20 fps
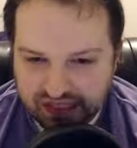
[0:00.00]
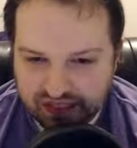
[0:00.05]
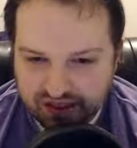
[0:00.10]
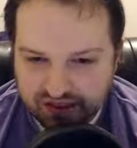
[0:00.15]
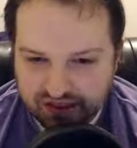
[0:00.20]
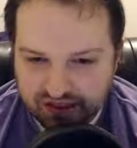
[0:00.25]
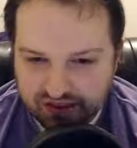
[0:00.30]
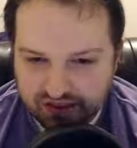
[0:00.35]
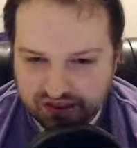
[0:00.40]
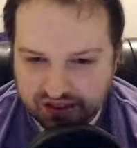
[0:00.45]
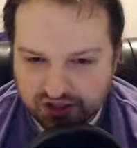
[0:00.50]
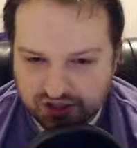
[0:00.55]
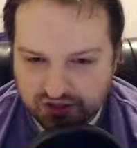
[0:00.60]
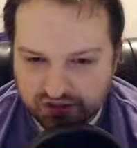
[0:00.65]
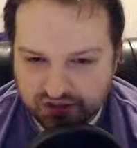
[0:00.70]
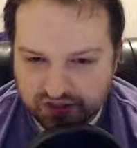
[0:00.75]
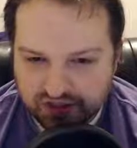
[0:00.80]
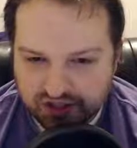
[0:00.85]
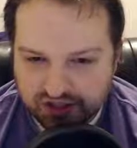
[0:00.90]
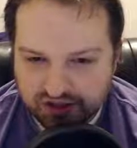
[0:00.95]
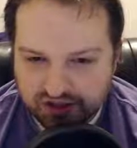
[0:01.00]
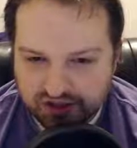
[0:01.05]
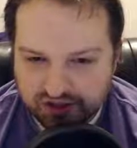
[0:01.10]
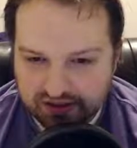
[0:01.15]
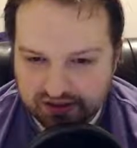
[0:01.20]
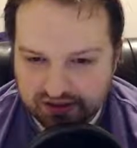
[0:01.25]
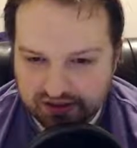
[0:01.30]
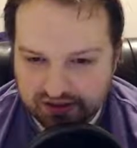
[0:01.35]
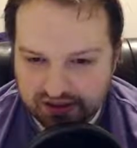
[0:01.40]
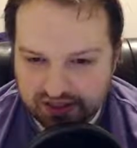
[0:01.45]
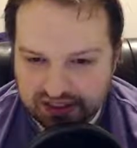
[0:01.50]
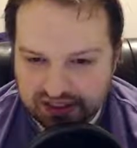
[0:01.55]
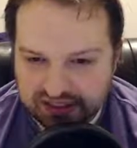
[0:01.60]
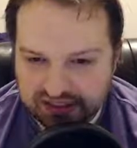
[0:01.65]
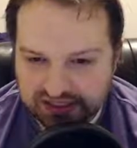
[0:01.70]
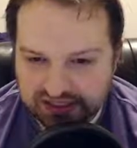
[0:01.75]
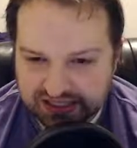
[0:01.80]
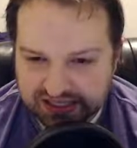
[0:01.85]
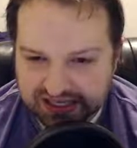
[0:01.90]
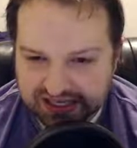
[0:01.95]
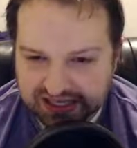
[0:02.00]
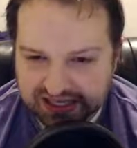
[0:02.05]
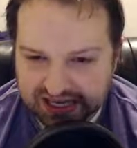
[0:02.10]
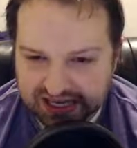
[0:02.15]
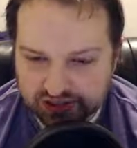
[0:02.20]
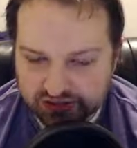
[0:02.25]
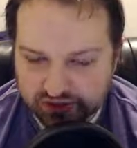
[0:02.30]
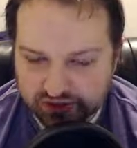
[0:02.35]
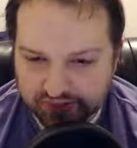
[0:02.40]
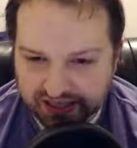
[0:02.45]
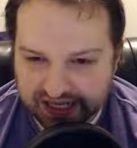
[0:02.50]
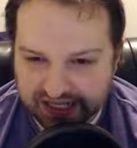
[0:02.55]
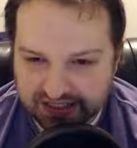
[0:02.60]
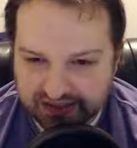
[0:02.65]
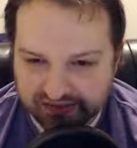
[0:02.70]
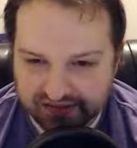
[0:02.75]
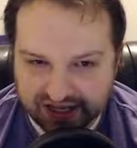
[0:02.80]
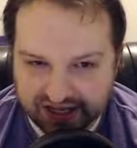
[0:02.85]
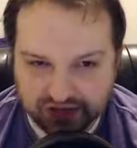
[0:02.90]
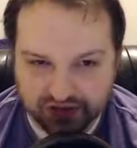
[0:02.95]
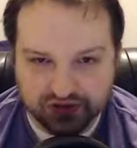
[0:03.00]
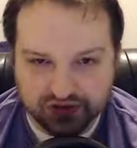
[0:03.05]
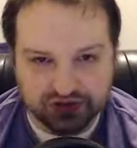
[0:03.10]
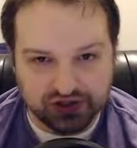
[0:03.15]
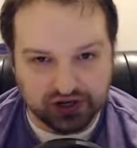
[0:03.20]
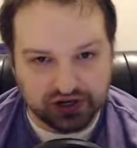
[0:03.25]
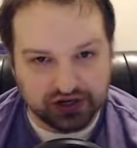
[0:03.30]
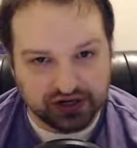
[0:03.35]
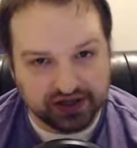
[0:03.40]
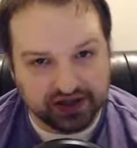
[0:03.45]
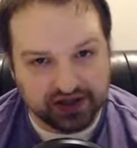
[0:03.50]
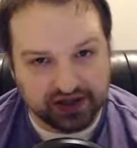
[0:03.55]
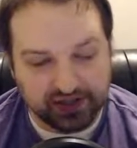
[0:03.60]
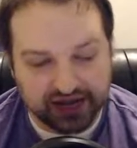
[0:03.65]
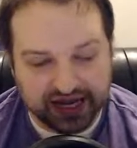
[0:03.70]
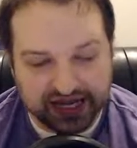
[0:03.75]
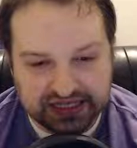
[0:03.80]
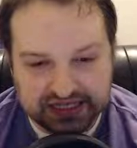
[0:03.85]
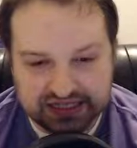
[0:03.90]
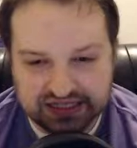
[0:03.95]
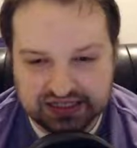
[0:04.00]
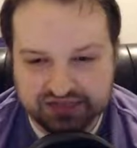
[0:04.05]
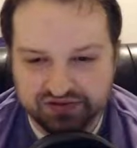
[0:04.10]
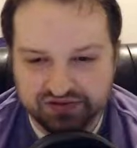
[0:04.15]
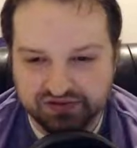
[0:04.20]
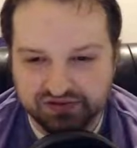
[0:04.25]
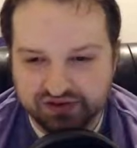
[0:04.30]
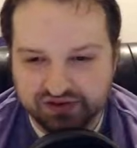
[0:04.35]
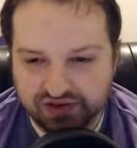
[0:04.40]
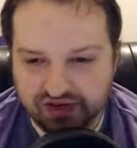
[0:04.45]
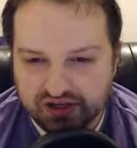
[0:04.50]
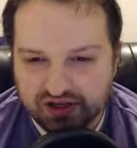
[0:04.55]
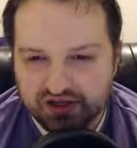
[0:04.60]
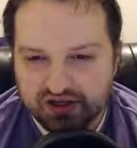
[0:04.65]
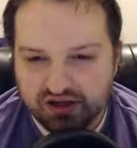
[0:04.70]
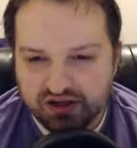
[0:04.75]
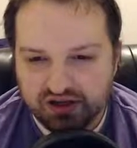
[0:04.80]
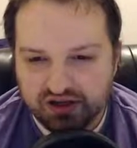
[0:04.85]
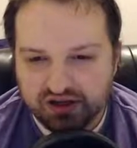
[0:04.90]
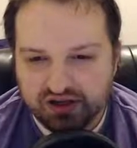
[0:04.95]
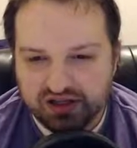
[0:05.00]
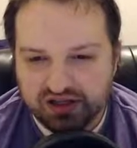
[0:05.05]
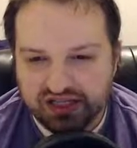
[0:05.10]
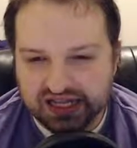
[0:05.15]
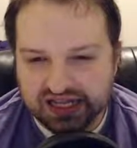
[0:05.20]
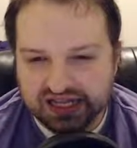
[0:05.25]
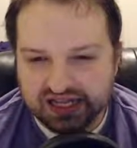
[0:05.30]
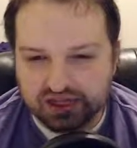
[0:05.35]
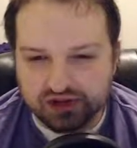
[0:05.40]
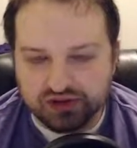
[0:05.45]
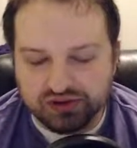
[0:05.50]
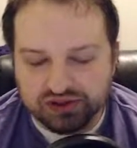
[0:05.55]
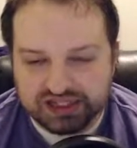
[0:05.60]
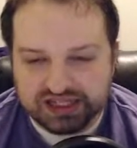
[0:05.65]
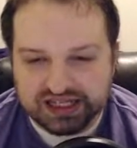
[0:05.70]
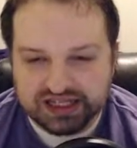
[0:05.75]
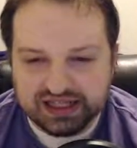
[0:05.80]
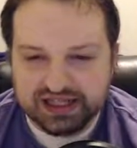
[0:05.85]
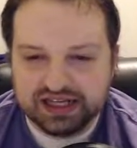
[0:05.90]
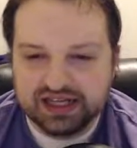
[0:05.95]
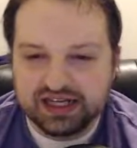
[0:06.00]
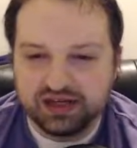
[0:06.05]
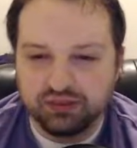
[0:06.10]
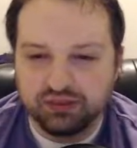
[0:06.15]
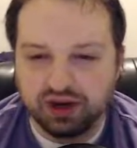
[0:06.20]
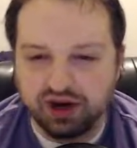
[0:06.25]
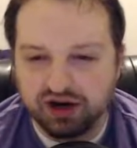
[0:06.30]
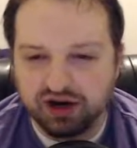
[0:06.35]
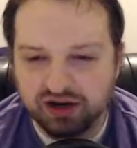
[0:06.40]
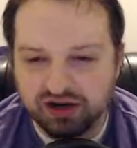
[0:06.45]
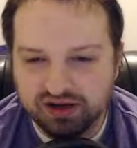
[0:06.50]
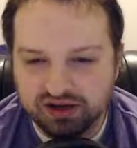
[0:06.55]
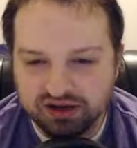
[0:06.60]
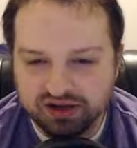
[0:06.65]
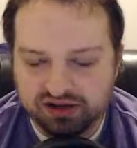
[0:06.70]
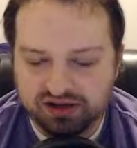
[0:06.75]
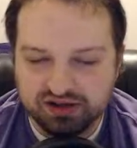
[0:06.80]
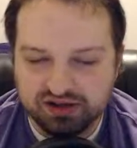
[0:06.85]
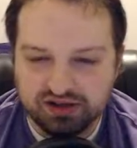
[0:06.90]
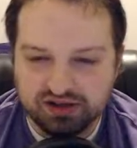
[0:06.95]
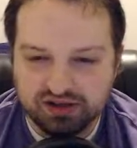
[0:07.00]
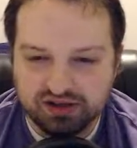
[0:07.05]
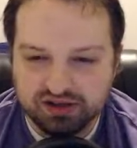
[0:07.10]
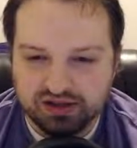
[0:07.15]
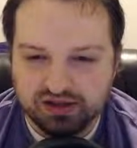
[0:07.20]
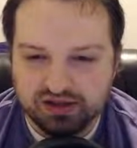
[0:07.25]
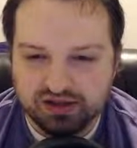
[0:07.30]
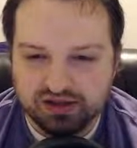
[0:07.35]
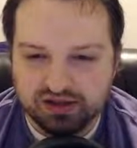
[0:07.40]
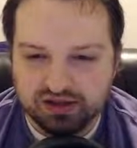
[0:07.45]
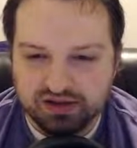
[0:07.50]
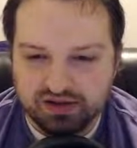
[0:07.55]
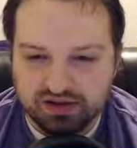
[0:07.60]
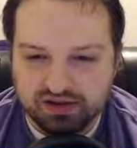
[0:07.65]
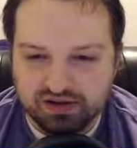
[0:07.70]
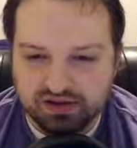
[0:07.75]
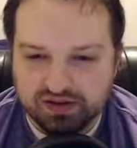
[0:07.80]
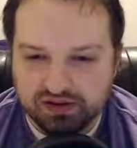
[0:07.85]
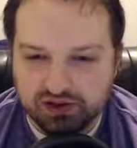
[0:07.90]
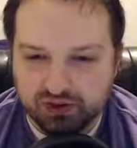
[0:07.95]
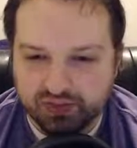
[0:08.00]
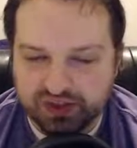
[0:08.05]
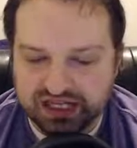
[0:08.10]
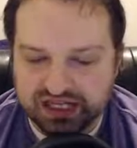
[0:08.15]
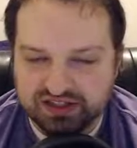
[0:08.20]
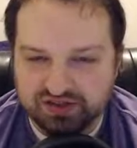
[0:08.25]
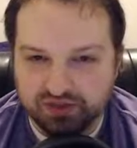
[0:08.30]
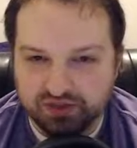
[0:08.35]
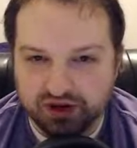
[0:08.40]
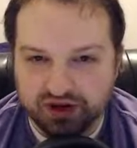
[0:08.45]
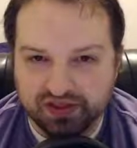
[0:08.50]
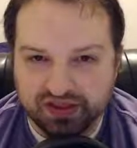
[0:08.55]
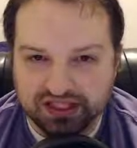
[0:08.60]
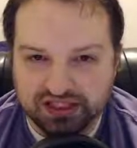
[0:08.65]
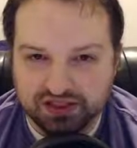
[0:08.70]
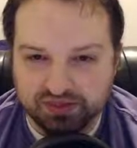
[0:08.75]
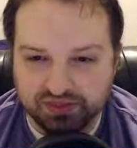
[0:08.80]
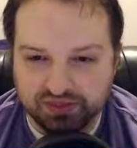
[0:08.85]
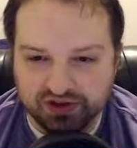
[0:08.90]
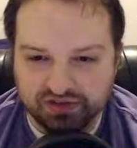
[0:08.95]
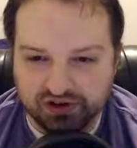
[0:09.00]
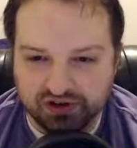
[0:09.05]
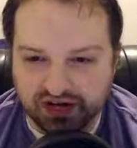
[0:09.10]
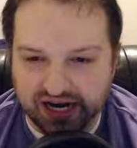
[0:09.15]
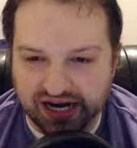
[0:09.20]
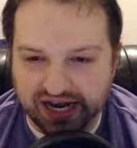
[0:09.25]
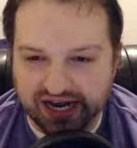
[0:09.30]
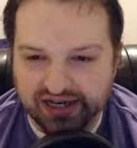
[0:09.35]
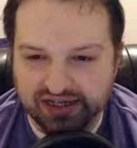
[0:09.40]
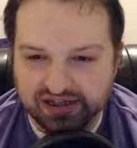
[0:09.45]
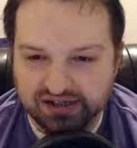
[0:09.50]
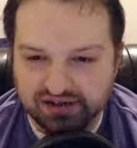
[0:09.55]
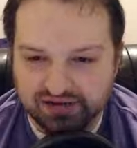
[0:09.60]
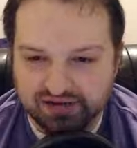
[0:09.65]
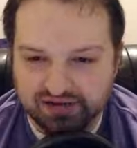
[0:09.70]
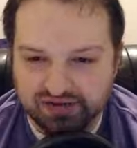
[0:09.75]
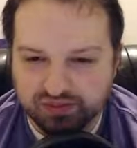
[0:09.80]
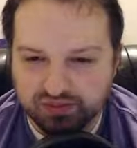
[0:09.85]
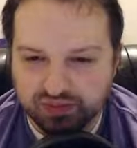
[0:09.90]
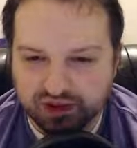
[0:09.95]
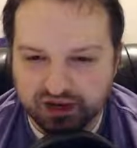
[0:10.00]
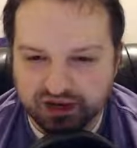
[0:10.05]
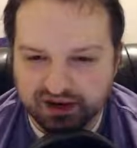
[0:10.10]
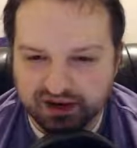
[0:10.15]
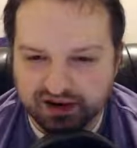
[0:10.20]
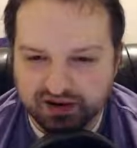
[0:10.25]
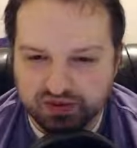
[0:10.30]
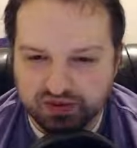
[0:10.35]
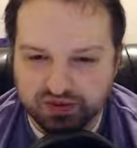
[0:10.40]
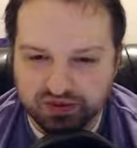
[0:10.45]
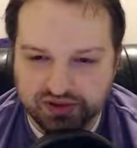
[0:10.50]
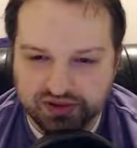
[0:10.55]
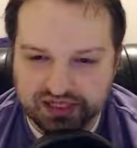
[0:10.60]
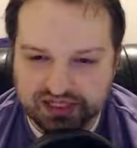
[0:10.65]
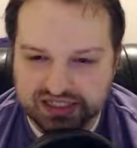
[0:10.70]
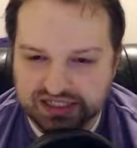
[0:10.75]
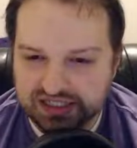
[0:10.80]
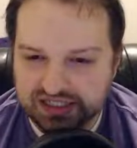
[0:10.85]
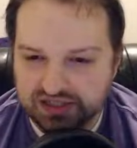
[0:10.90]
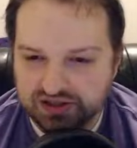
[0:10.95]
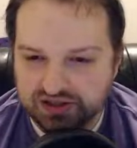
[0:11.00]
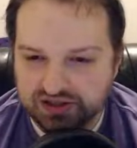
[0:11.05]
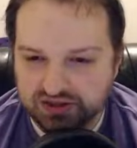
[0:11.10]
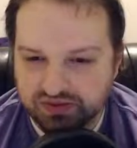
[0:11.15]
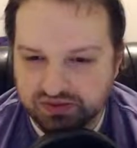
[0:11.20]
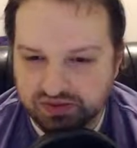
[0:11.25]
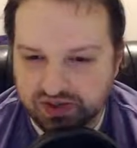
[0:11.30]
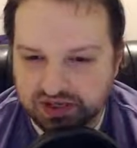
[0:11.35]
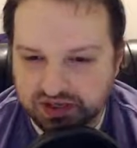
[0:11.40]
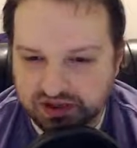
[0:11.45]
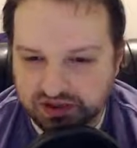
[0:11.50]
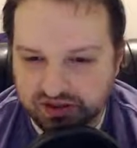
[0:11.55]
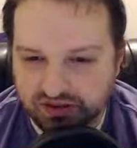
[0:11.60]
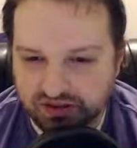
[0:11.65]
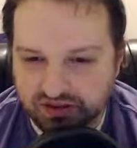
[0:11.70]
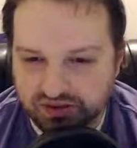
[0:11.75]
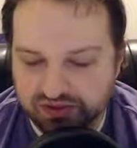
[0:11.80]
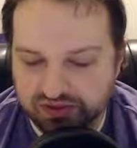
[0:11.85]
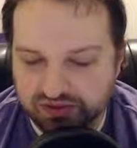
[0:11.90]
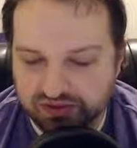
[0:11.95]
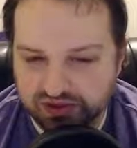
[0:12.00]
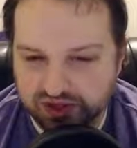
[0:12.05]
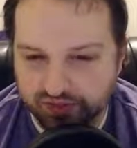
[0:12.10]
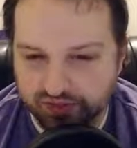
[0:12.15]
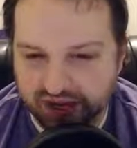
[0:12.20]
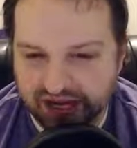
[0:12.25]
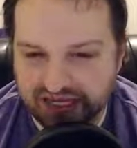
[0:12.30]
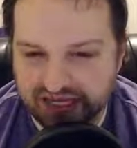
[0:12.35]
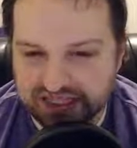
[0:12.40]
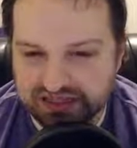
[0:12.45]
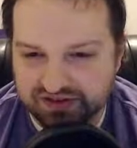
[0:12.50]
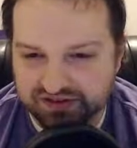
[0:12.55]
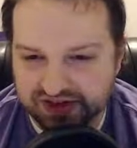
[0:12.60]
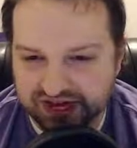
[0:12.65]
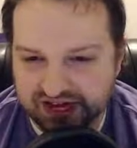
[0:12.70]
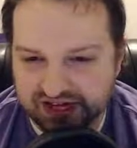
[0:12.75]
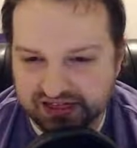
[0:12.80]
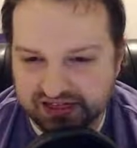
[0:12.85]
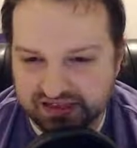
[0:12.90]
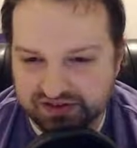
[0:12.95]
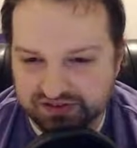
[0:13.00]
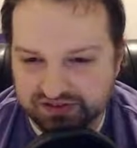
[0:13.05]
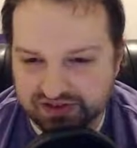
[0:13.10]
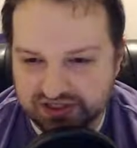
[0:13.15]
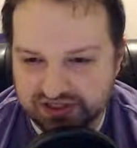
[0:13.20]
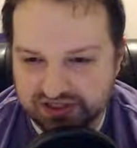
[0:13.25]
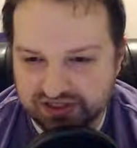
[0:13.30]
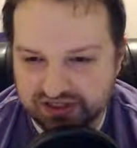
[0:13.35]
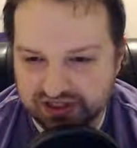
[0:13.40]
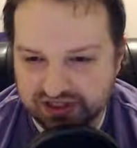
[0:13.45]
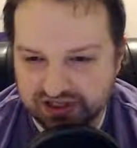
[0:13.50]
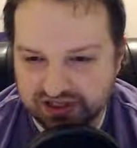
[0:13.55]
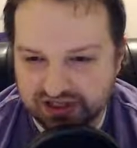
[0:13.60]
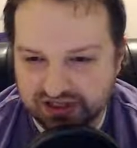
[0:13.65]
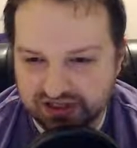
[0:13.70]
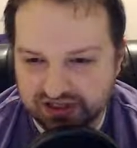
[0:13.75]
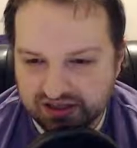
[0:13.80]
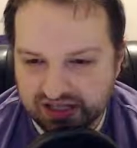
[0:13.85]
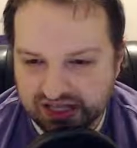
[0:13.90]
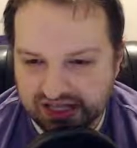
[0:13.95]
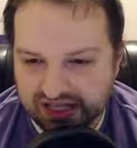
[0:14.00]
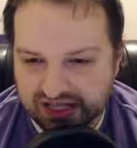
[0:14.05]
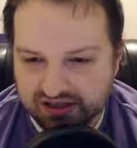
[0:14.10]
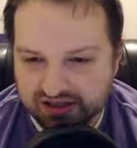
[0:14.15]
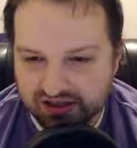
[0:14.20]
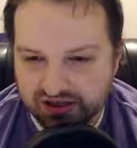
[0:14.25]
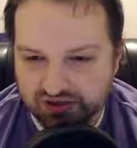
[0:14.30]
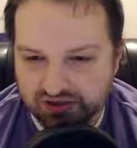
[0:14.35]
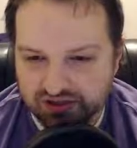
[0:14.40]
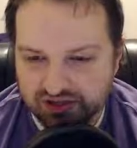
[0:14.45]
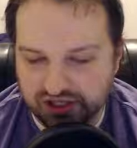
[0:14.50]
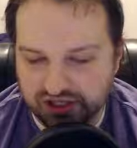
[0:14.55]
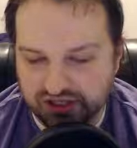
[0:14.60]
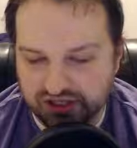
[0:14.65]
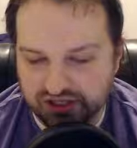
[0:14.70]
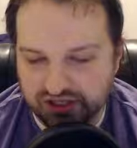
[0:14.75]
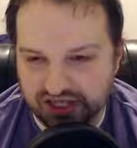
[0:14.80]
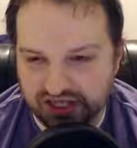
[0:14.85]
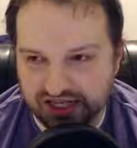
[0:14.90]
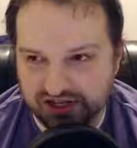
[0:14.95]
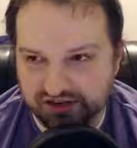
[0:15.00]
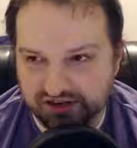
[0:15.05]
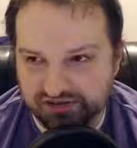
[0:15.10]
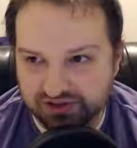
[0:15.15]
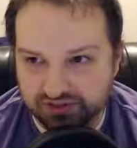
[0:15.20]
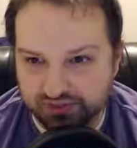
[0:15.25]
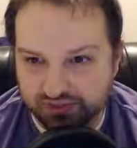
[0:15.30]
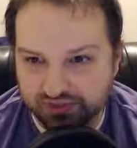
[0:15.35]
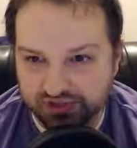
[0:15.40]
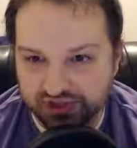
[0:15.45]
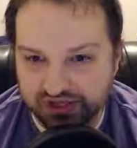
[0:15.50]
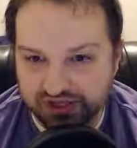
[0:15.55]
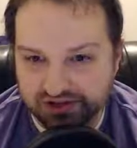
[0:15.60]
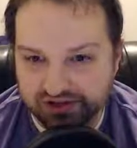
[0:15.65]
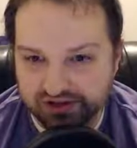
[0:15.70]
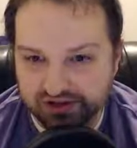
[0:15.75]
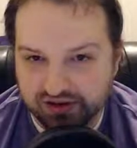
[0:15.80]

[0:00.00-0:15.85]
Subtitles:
So is this like an actual passive that goes on the passive like utility bar, the passive bar that's above your active bar? Or is this one of the passive actives that goes on, that you have to put